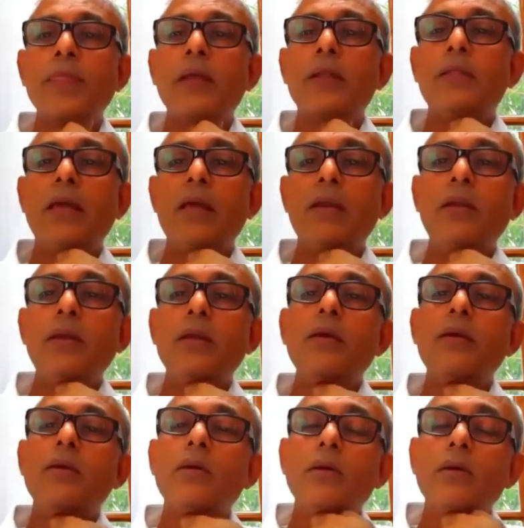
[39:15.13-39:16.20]
Then
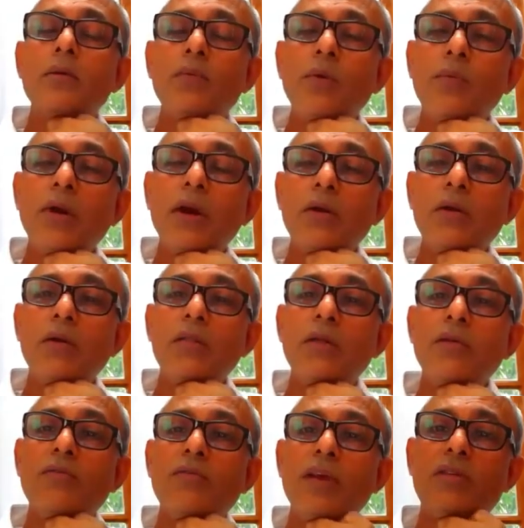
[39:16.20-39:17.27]
we worked on
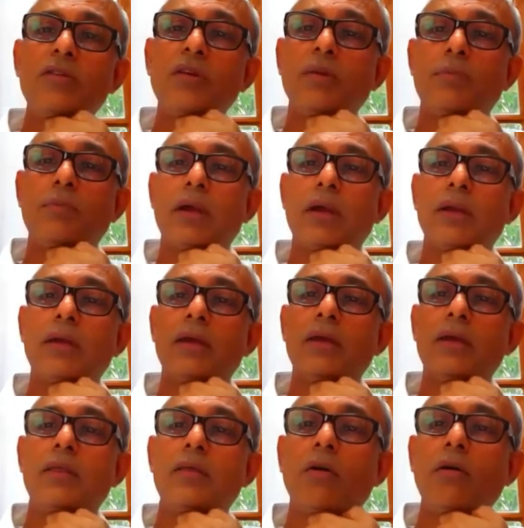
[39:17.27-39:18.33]
the fixture part
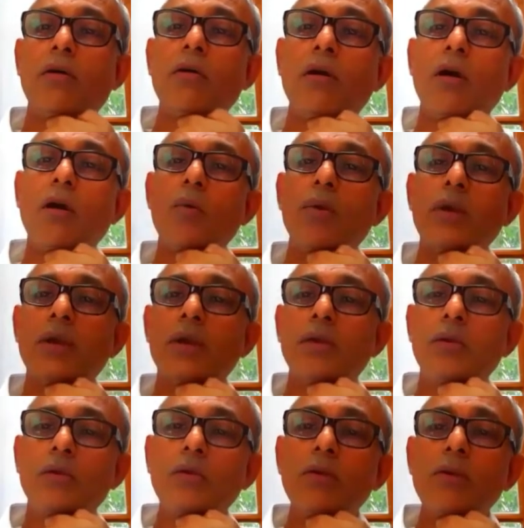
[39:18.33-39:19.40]
and saw how we can
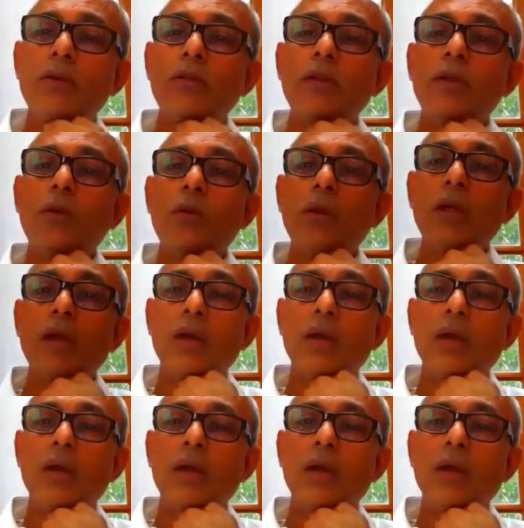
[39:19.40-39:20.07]
do the loading,